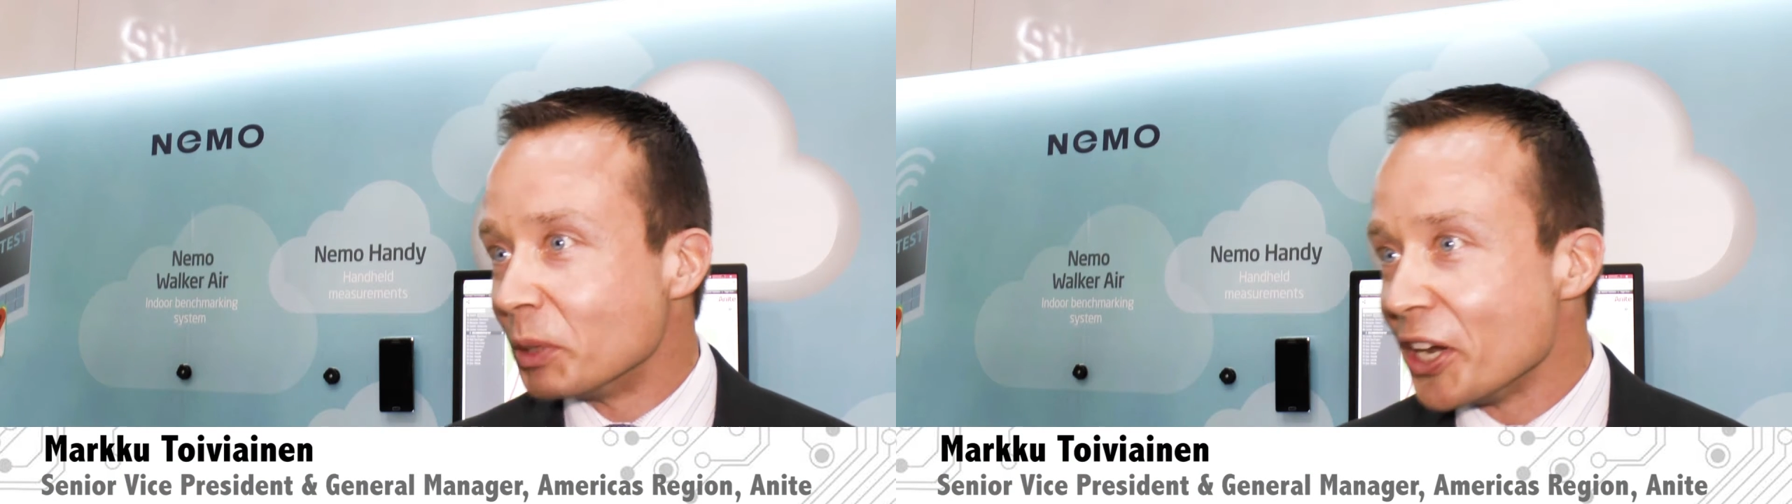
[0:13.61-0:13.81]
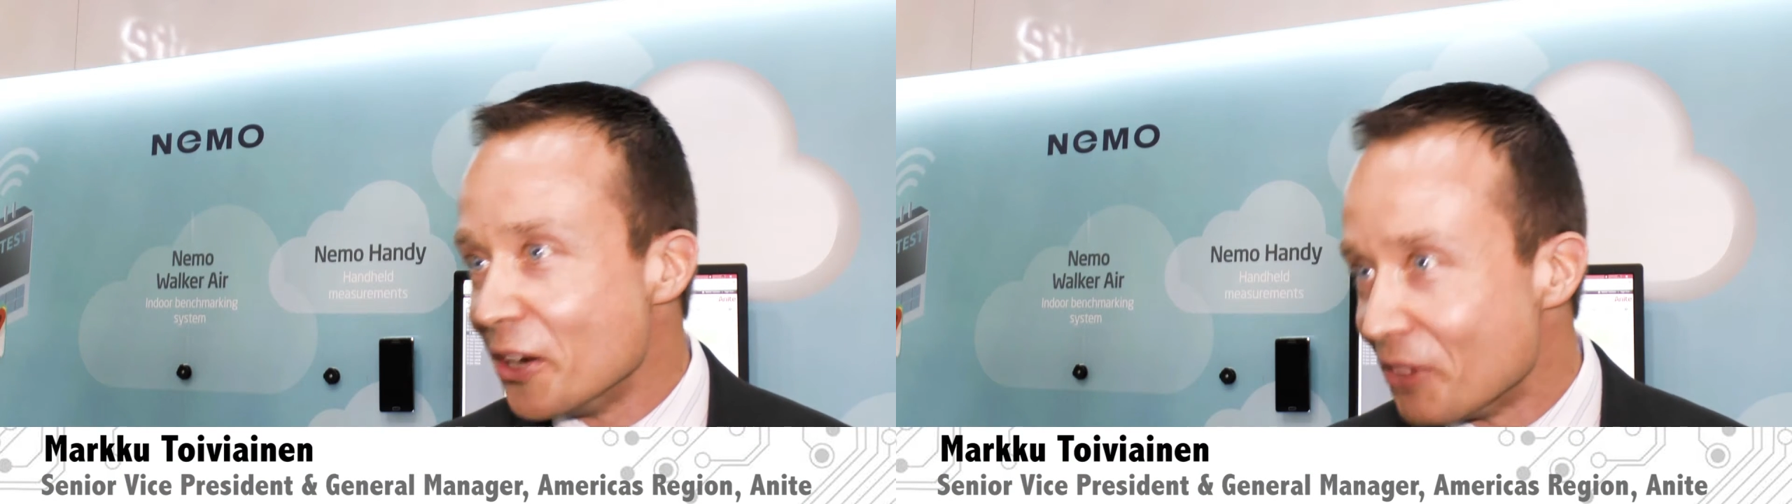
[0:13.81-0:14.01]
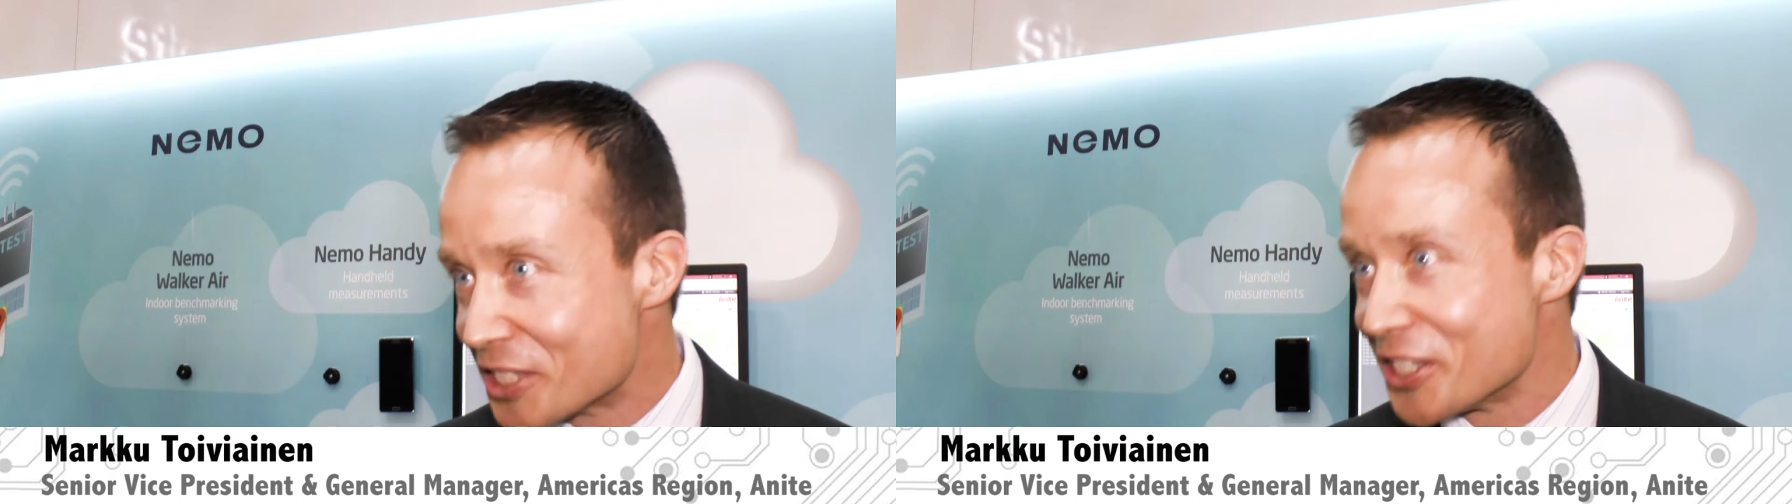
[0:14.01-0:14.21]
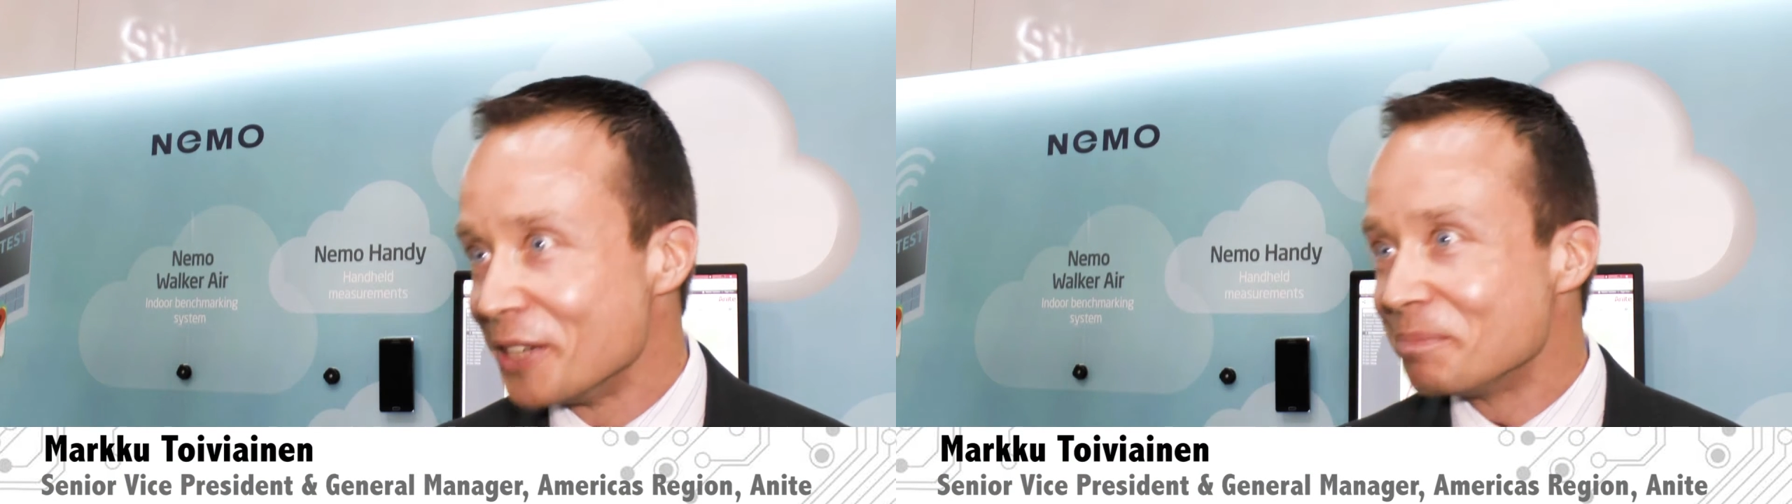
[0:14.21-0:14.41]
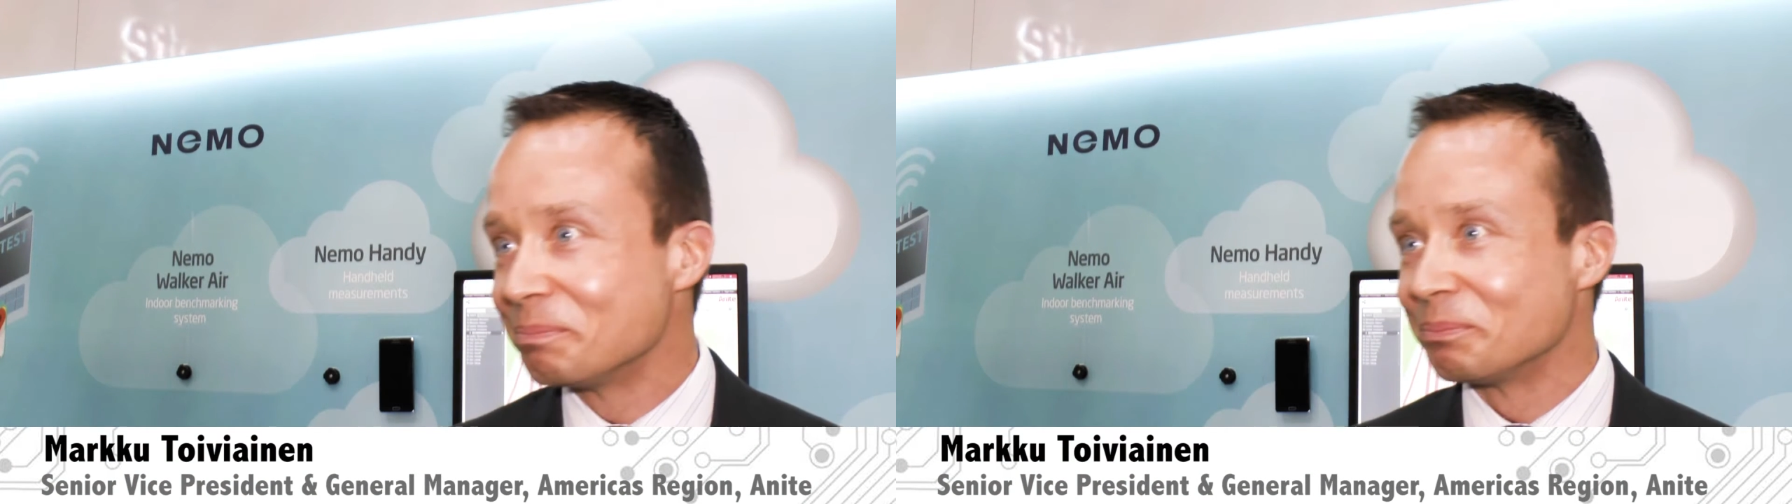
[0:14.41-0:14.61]

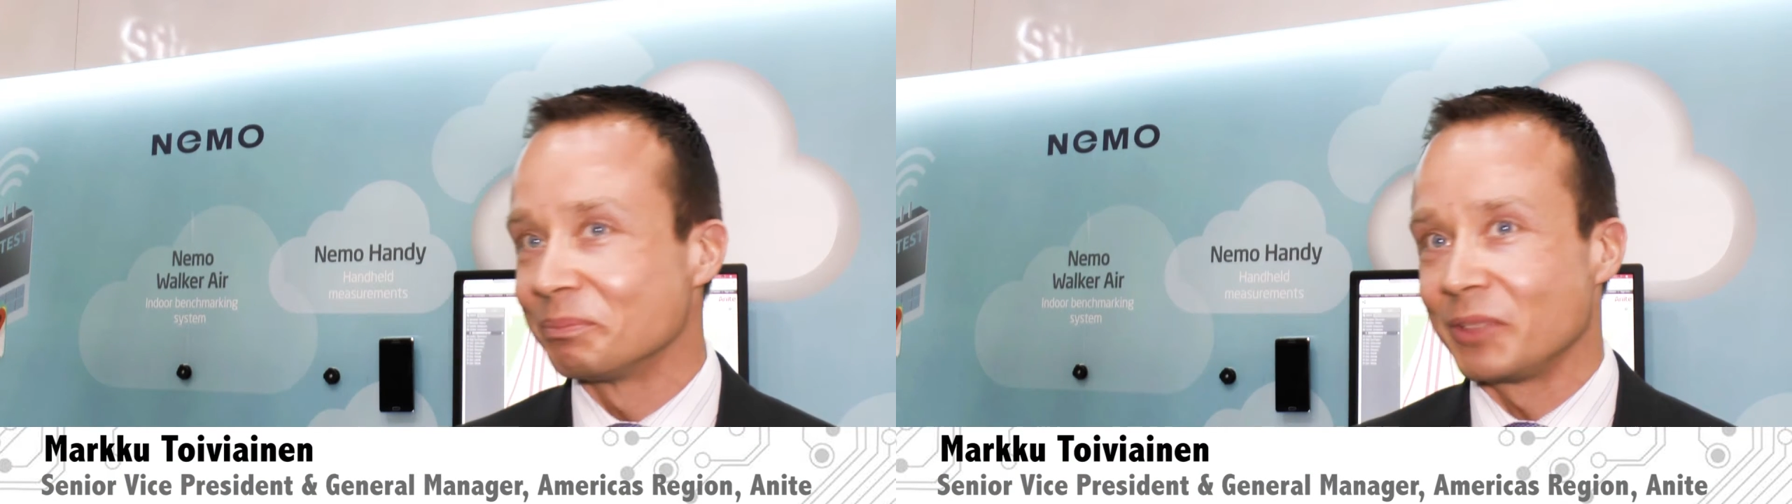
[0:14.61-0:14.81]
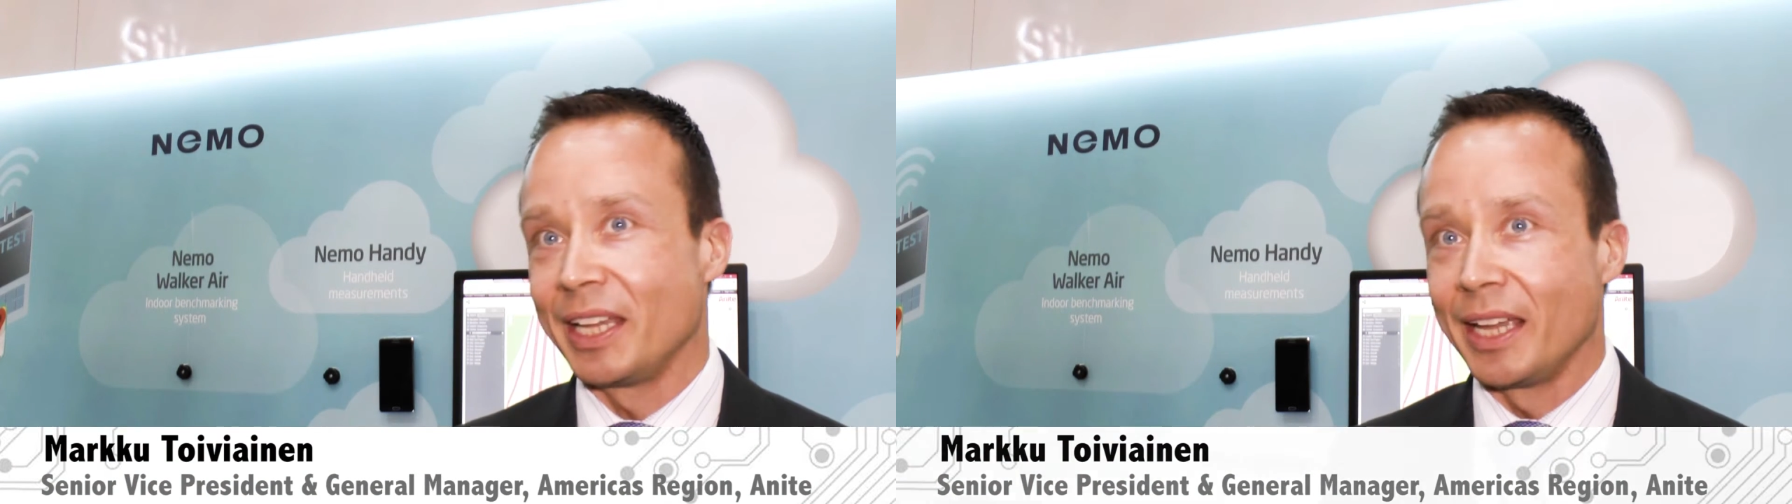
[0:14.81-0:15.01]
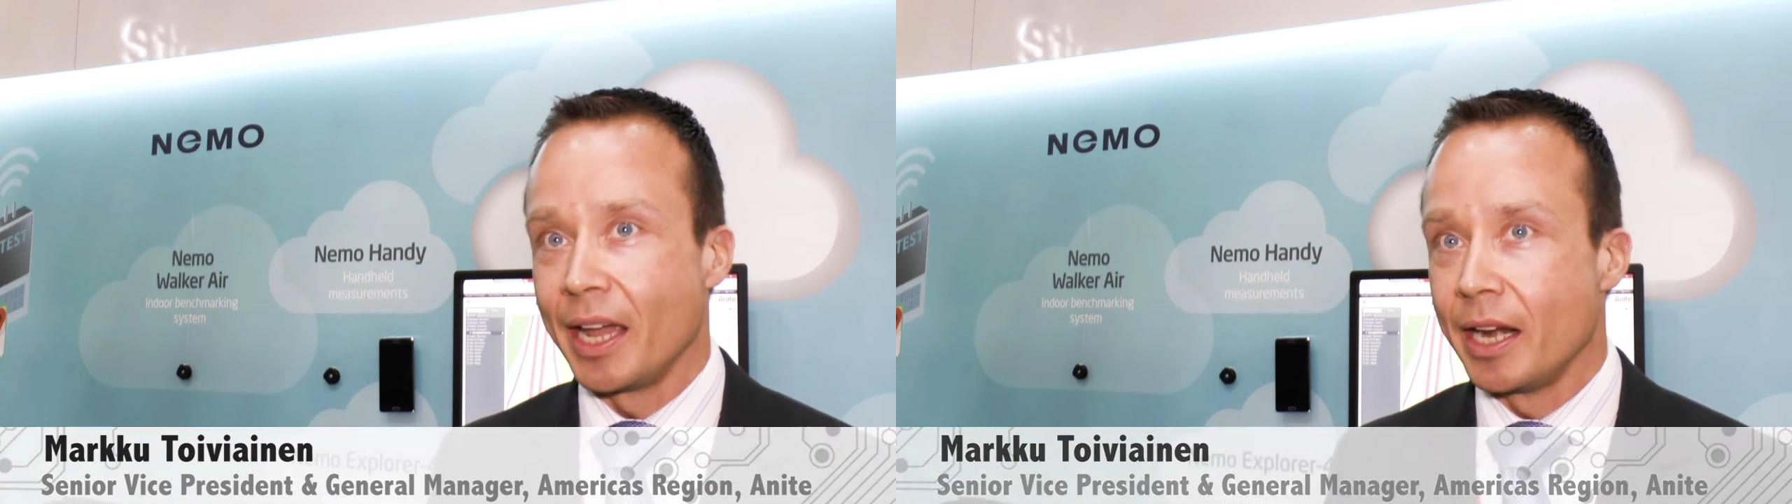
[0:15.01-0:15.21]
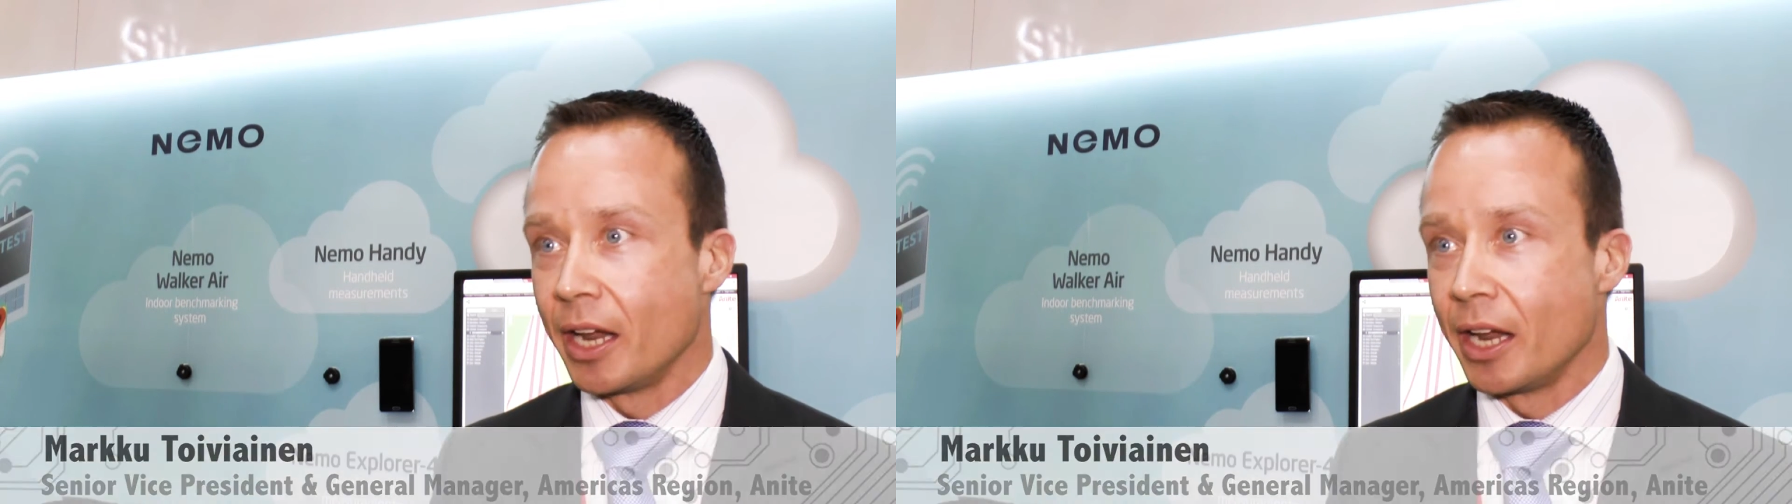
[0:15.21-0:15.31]
investing and